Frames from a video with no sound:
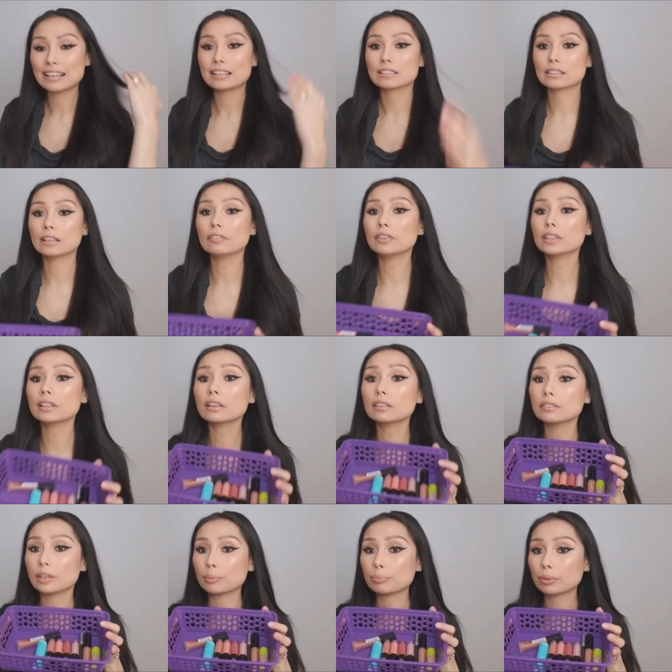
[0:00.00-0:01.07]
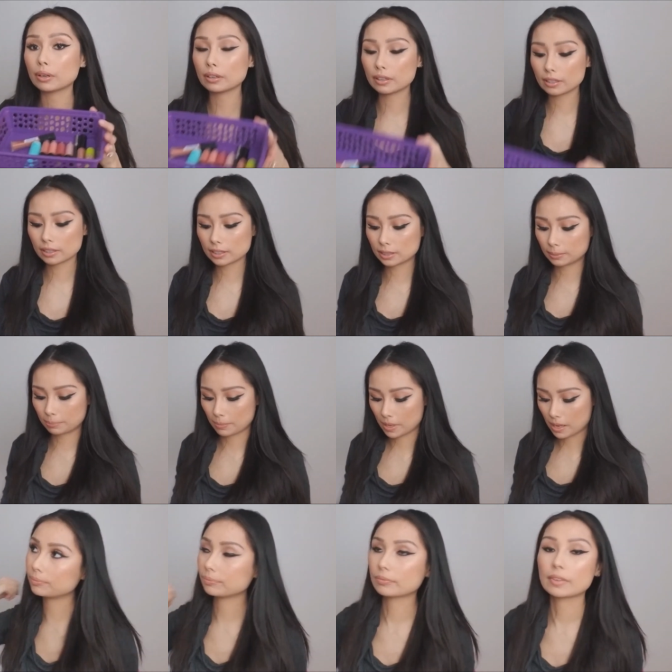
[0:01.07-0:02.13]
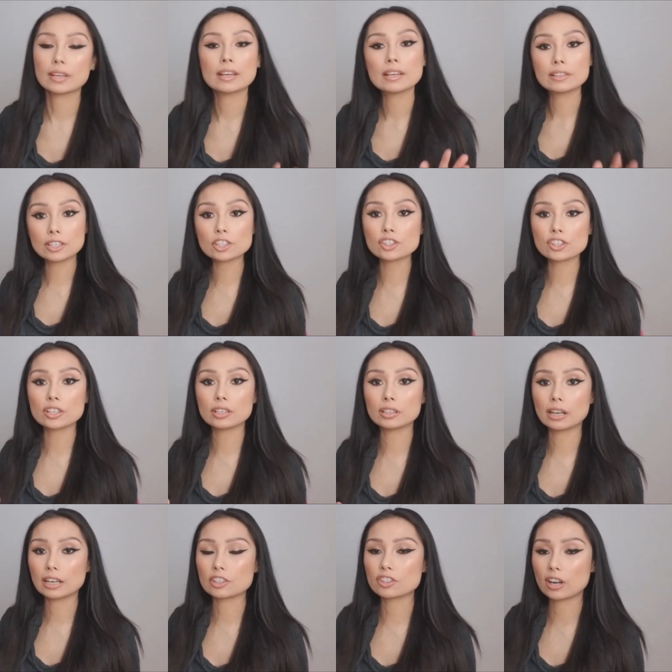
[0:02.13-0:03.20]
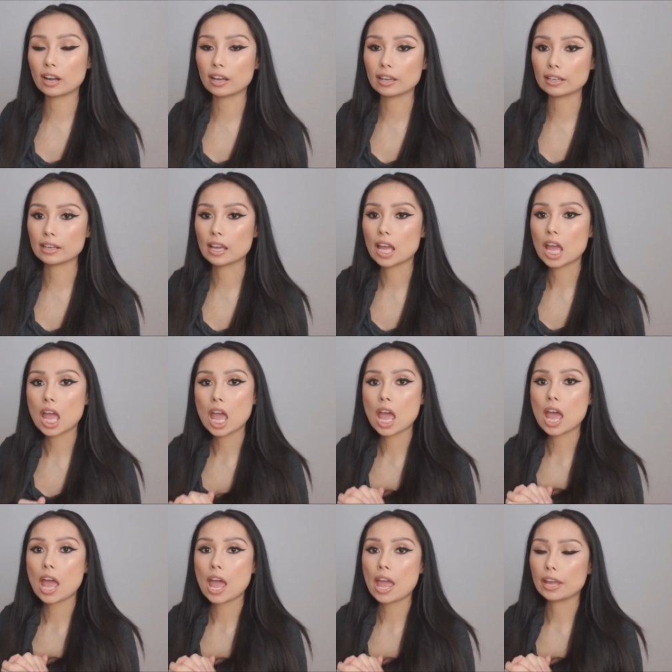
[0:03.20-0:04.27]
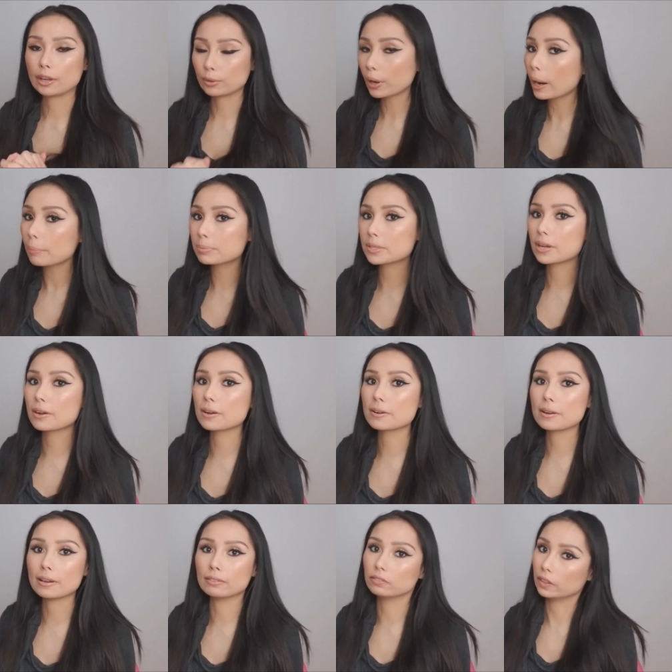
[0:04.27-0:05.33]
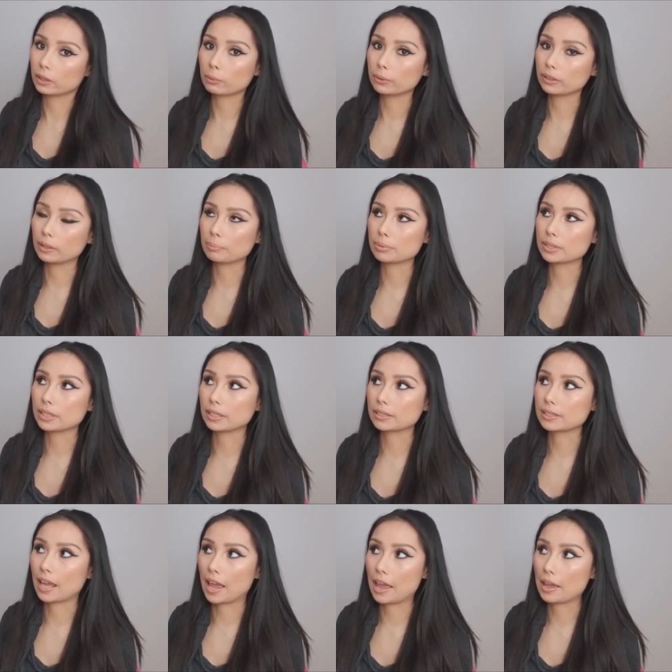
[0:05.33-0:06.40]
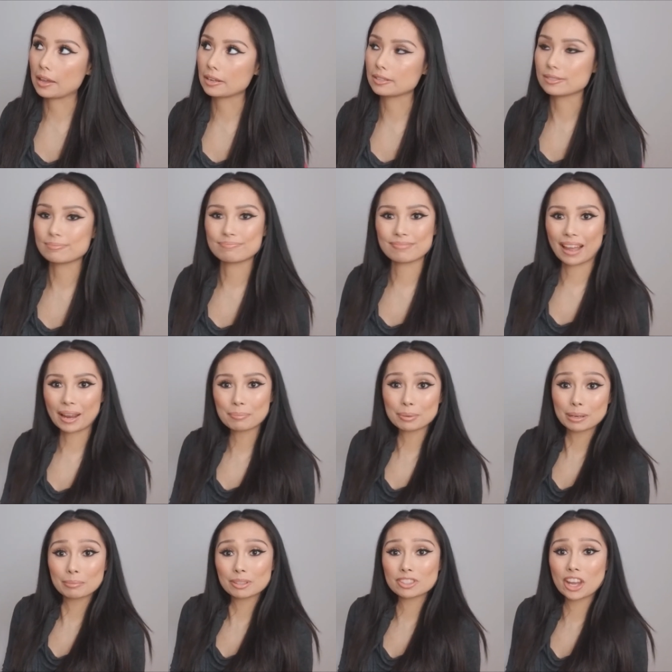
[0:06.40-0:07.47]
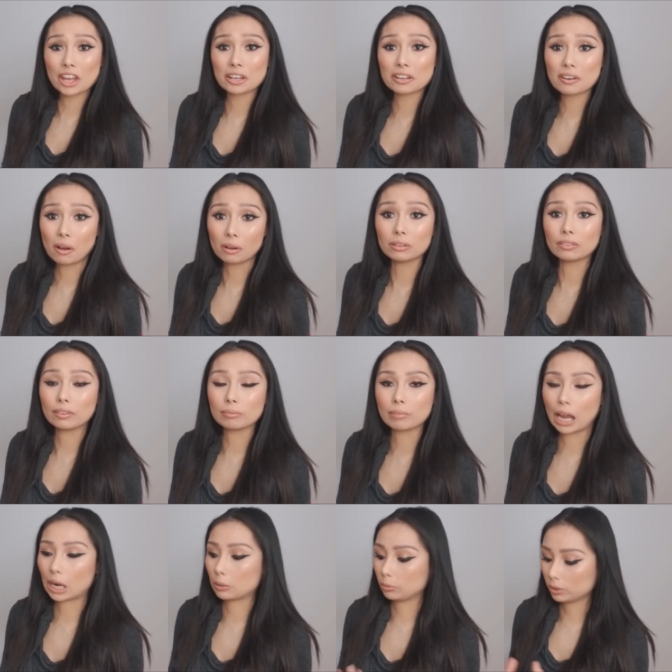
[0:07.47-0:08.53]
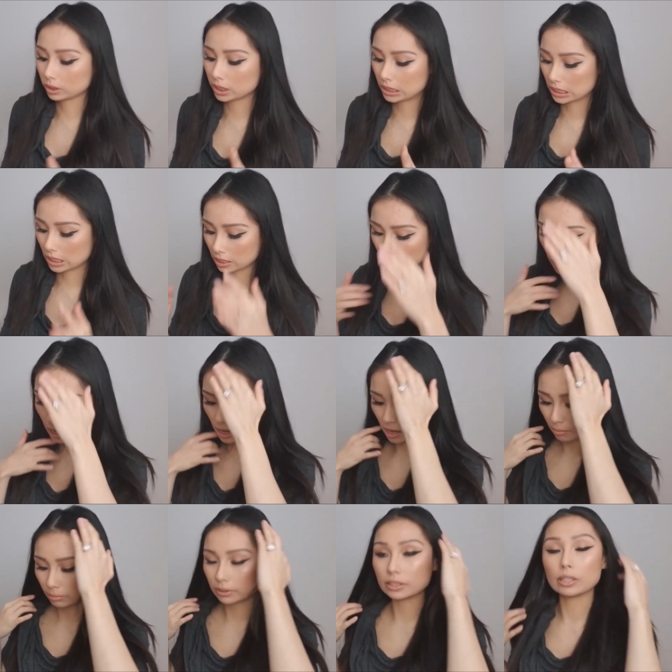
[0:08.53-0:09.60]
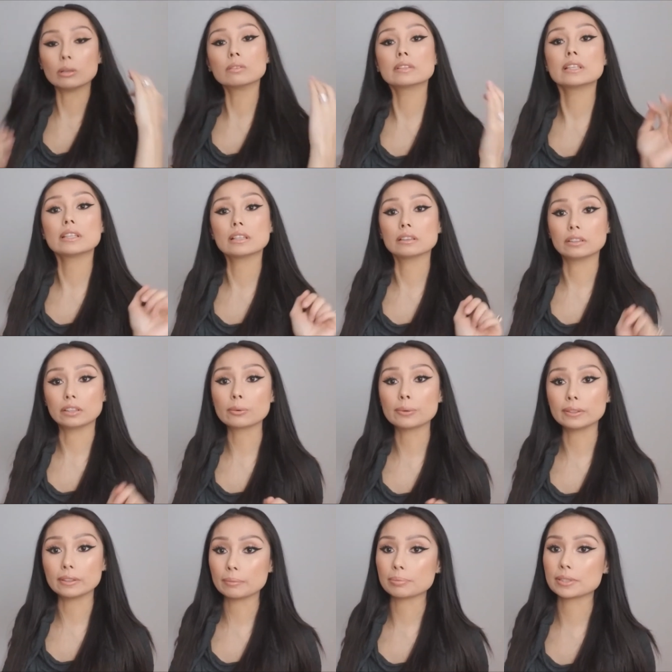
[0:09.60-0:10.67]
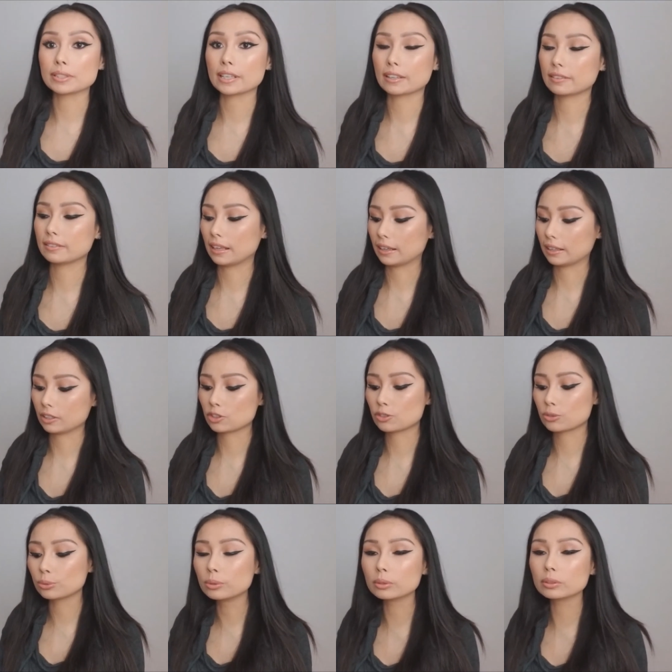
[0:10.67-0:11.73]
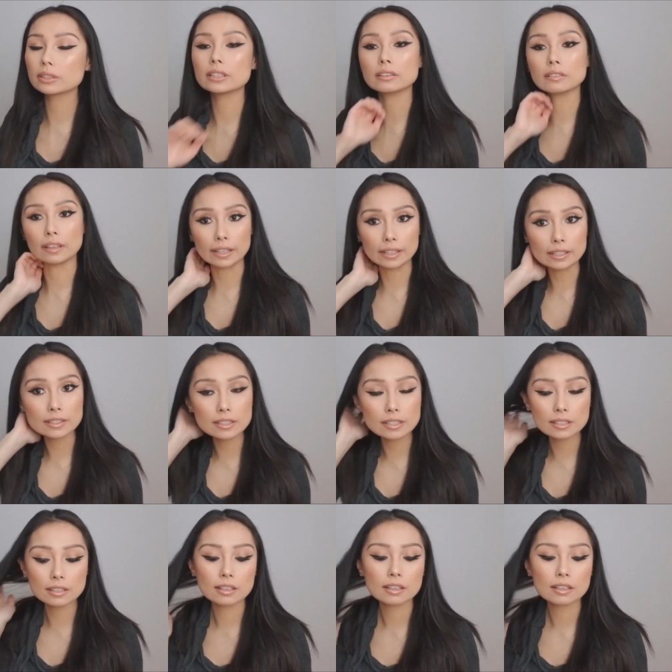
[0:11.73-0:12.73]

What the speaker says: So I have a lot of lip products. This year I tried a crap ton of liquid lipsticks, and I pretty much hated all of them. I really did. But the only liquid lipstick that I truly liked